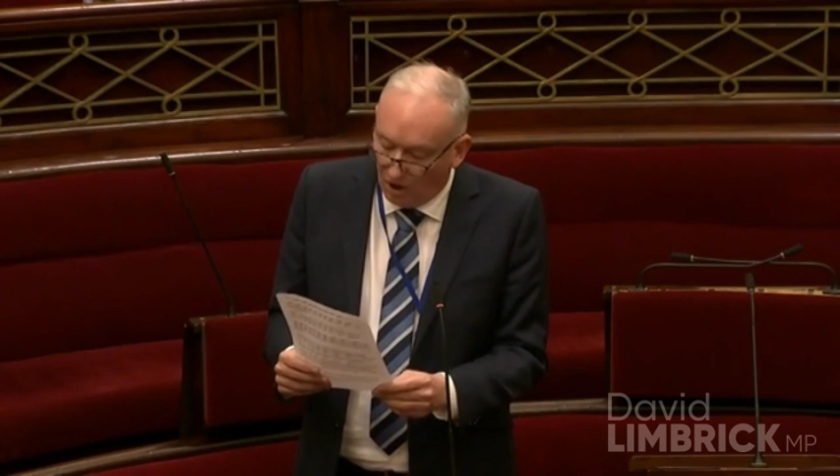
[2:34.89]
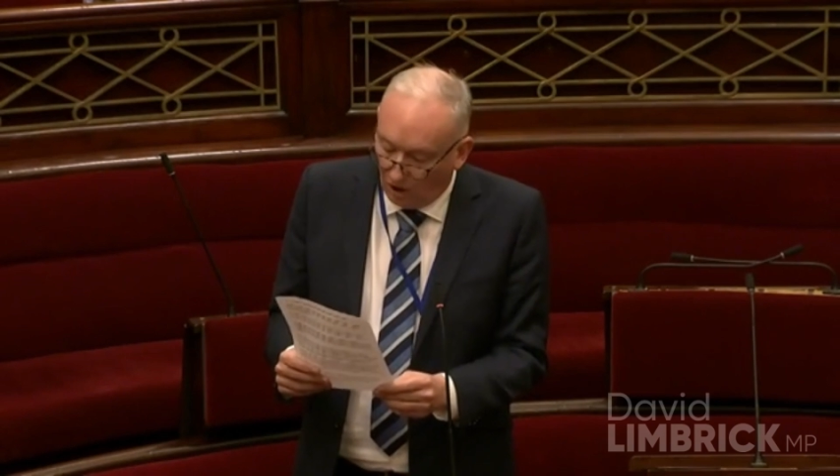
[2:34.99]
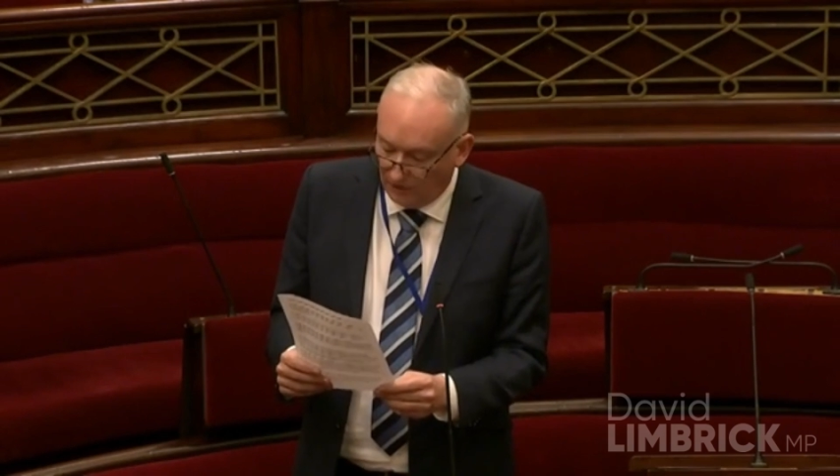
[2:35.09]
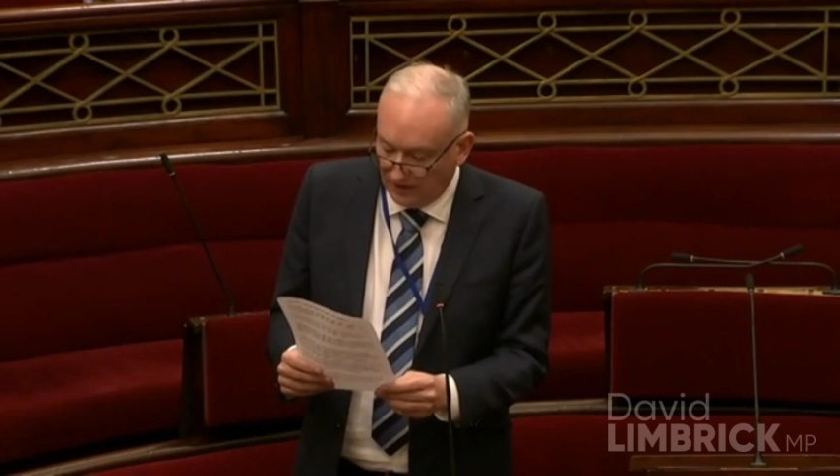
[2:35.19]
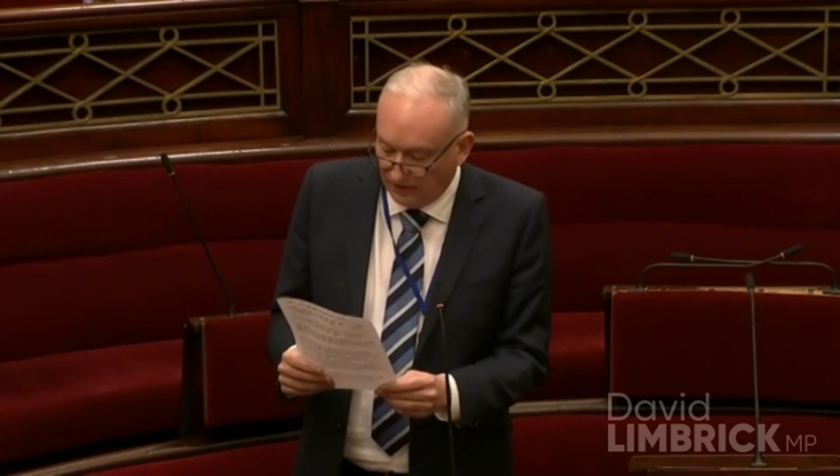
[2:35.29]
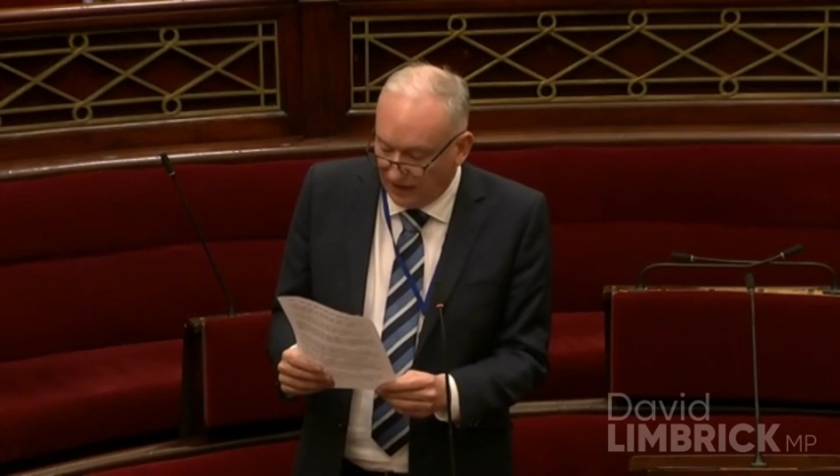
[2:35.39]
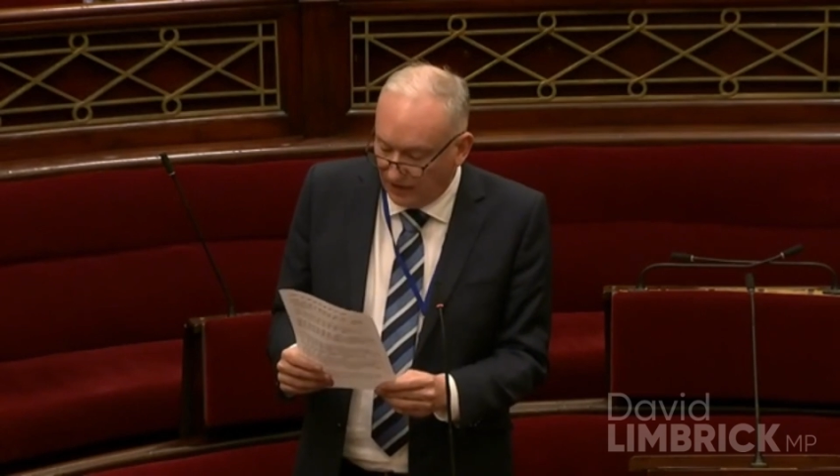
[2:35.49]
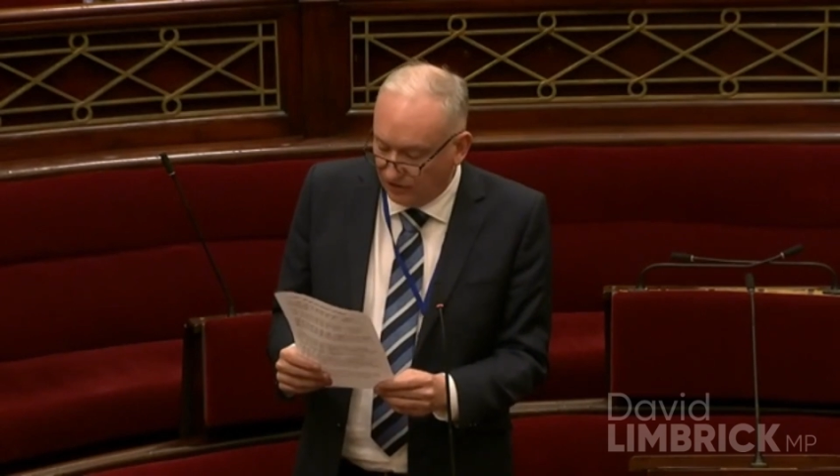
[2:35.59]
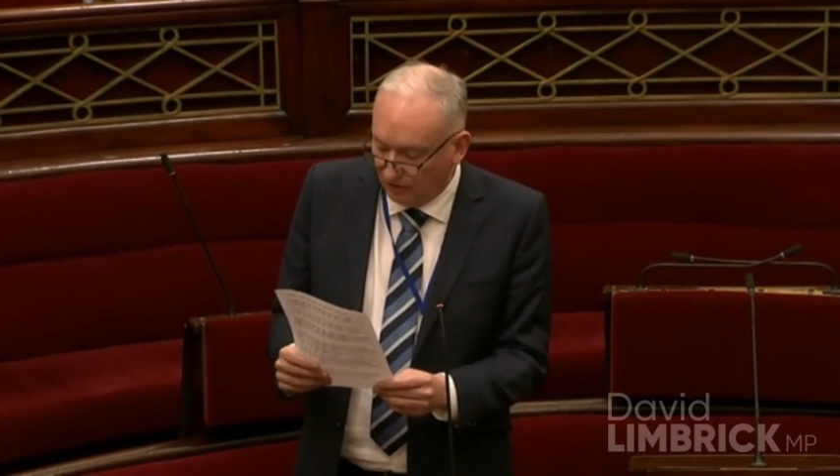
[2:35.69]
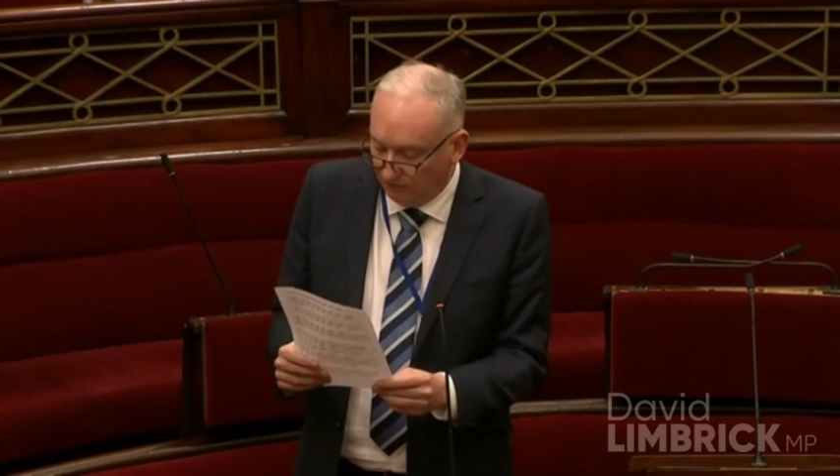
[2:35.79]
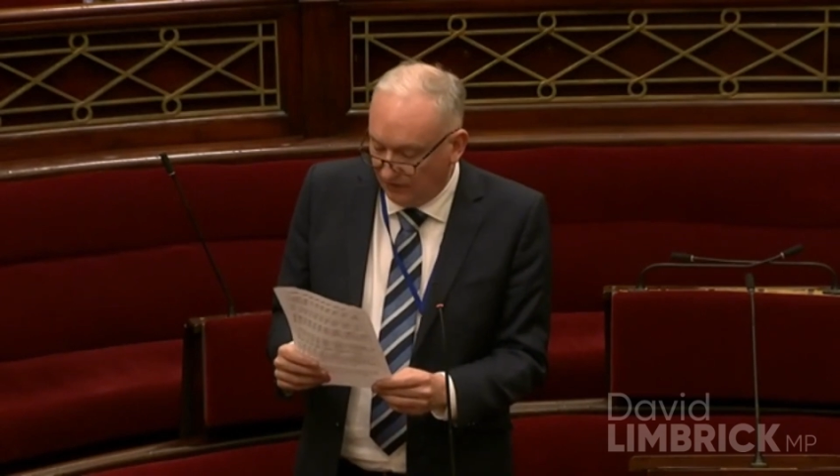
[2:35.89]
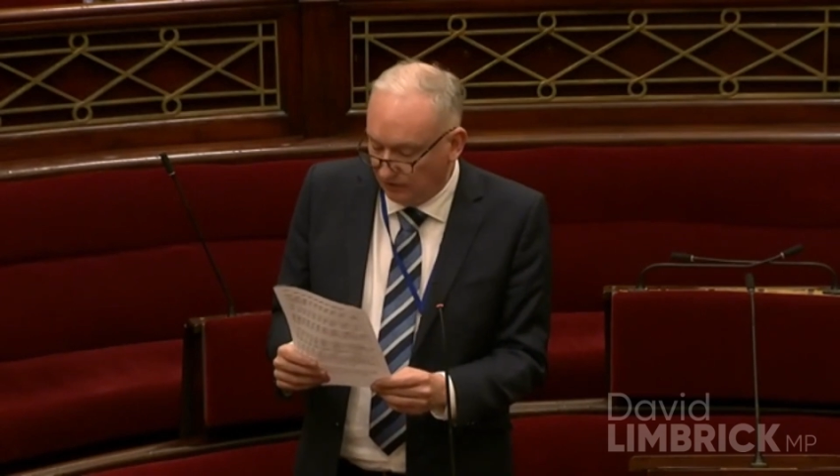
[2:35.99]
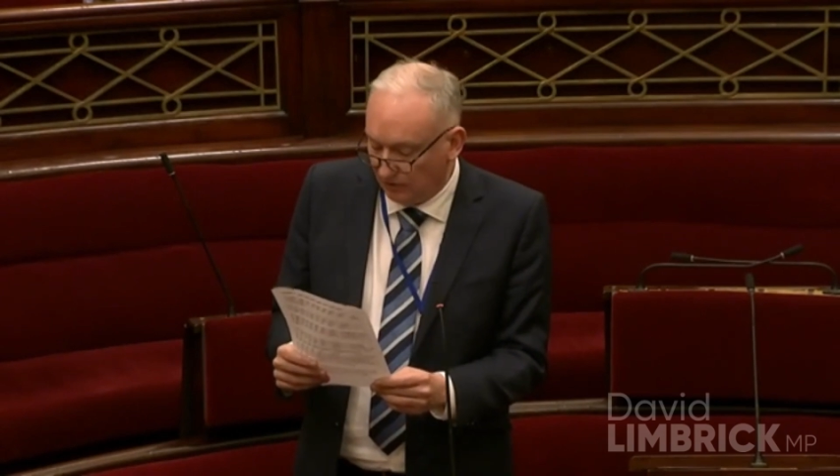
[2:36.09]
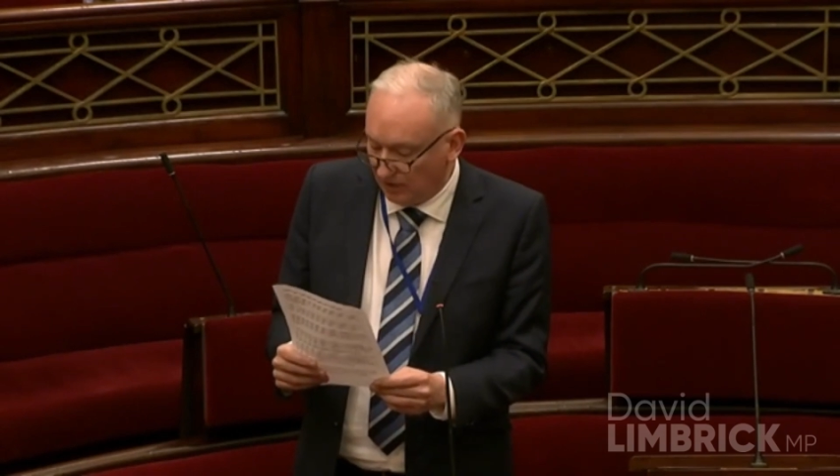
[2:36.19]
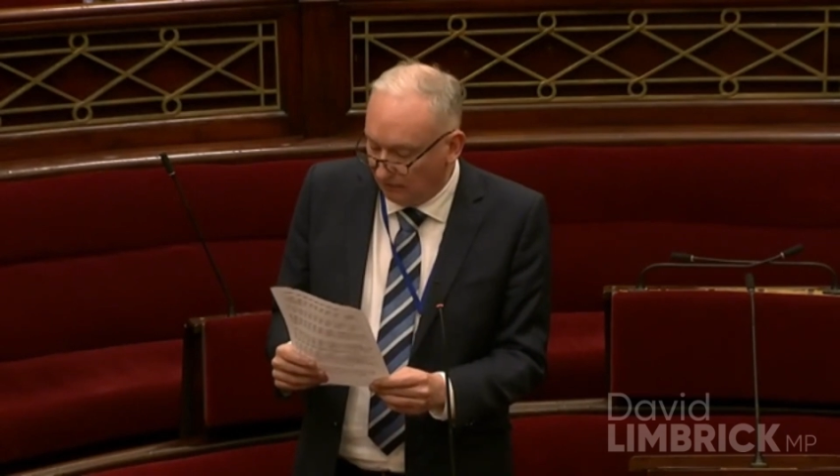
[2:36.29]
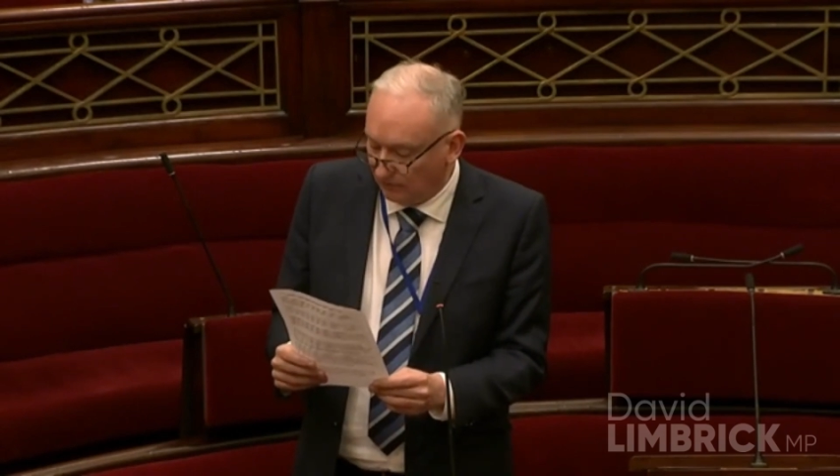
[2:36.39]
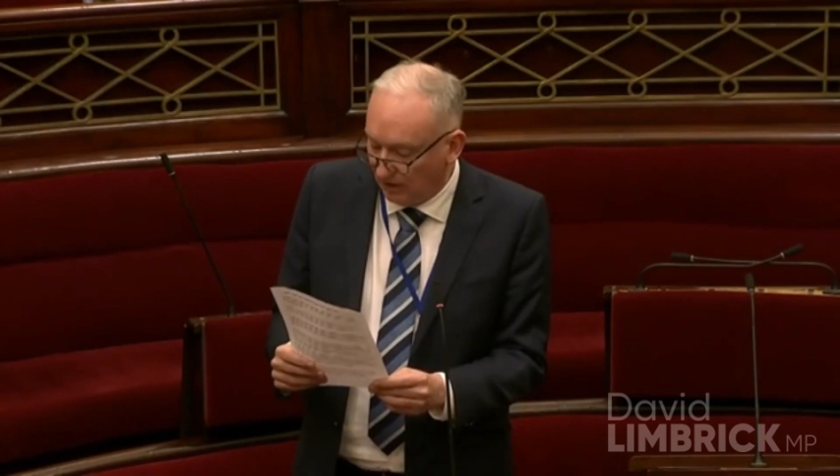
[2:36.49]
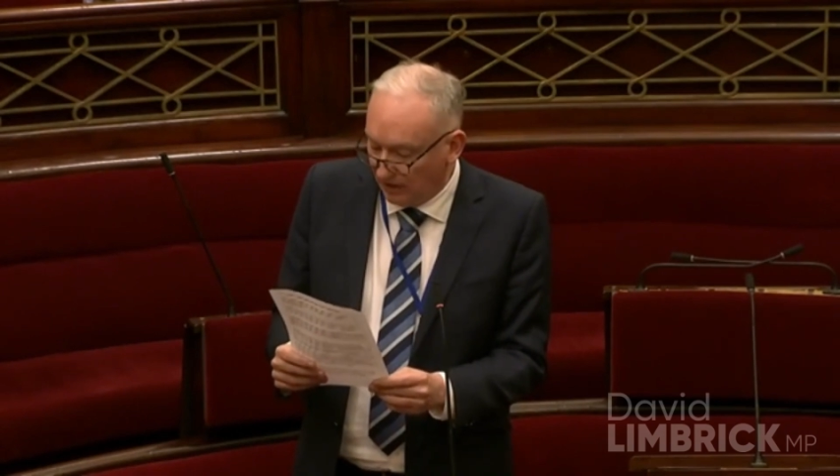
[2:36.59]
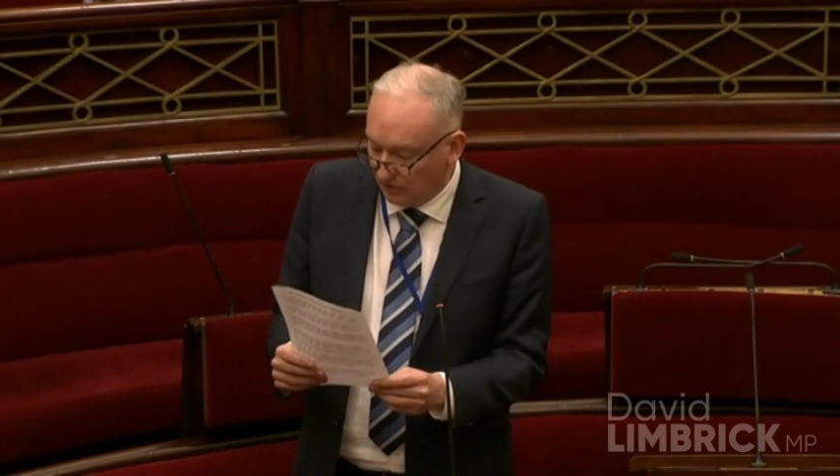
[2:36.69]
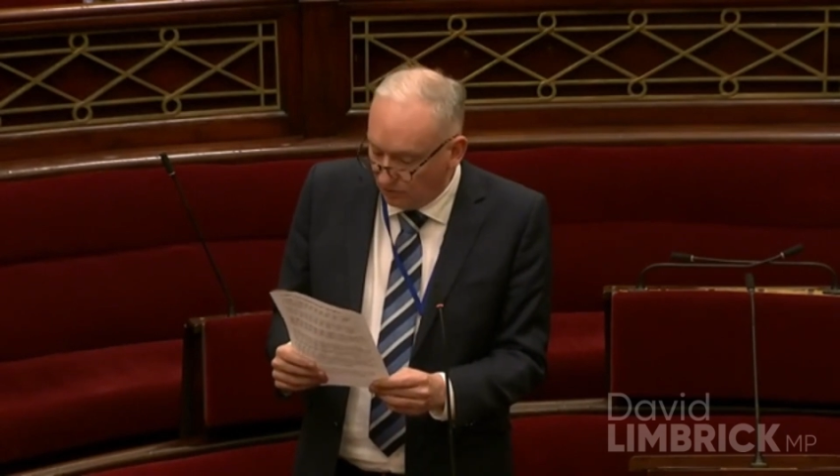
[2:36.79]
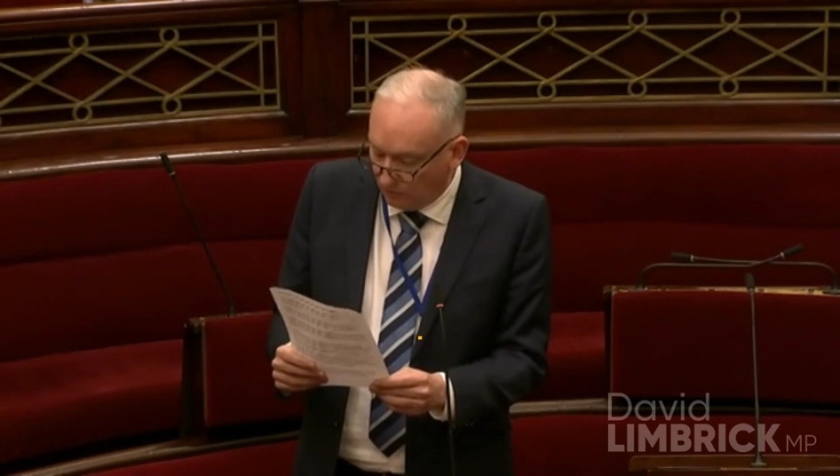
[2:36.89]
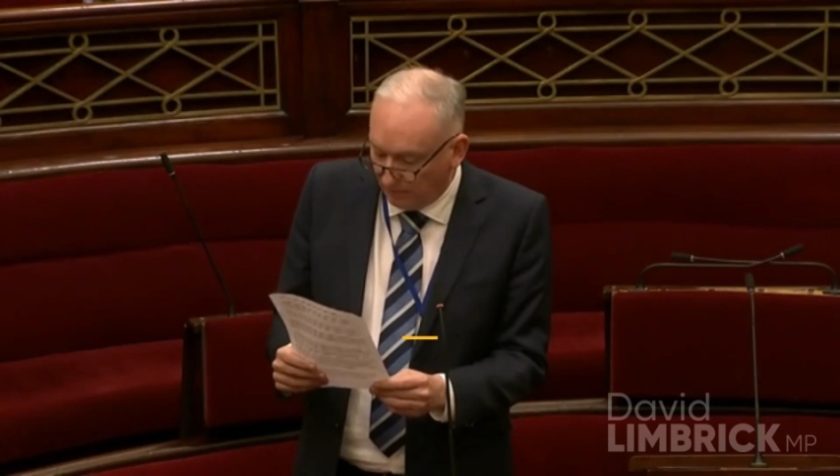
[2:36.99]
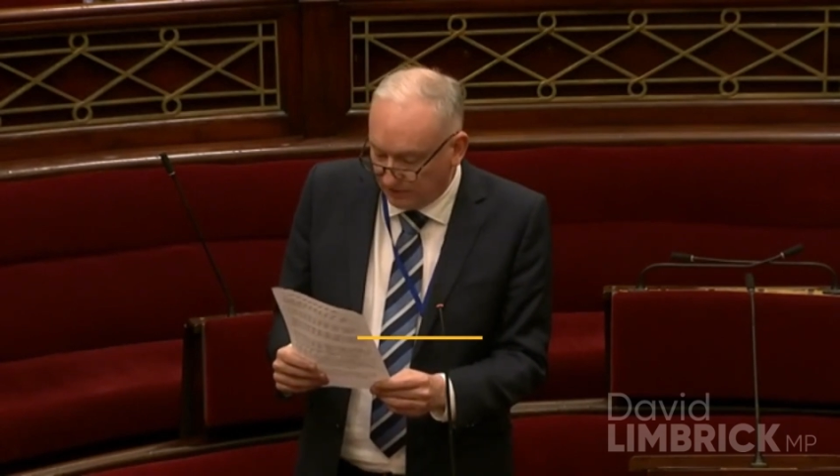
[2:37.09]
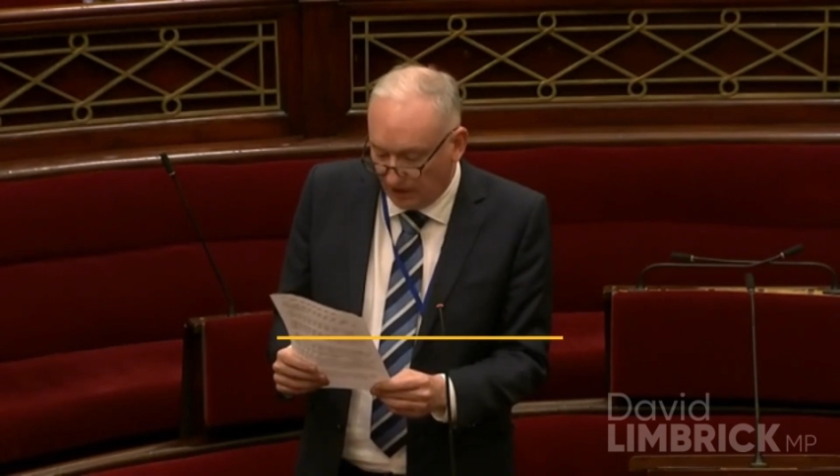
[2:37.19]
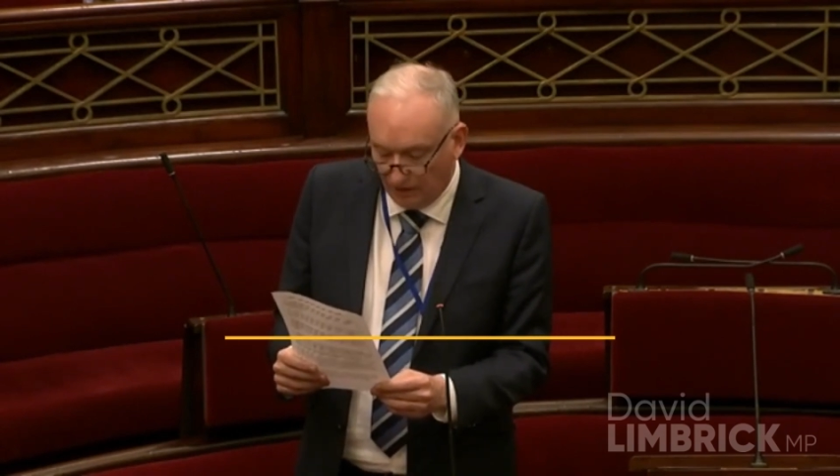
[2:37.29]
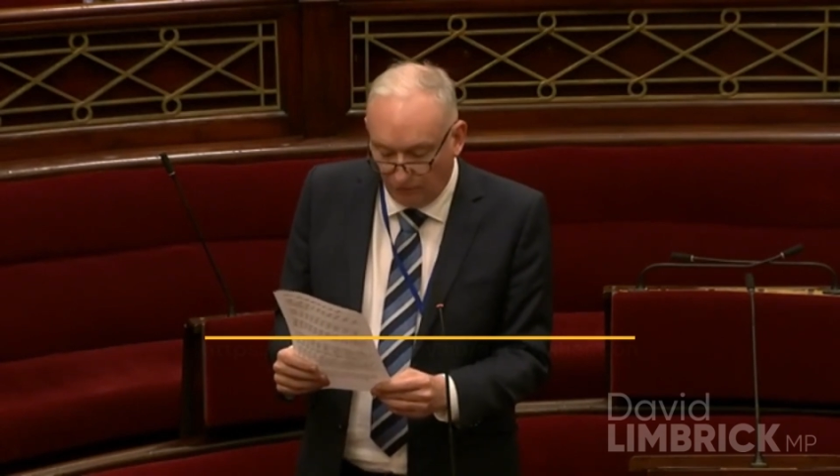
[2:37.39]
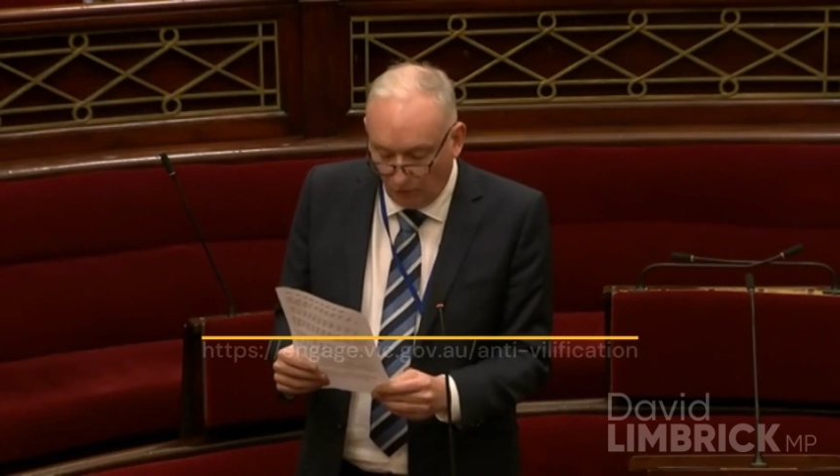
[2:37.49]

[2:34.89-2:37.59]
on the engage.vic.gov.au website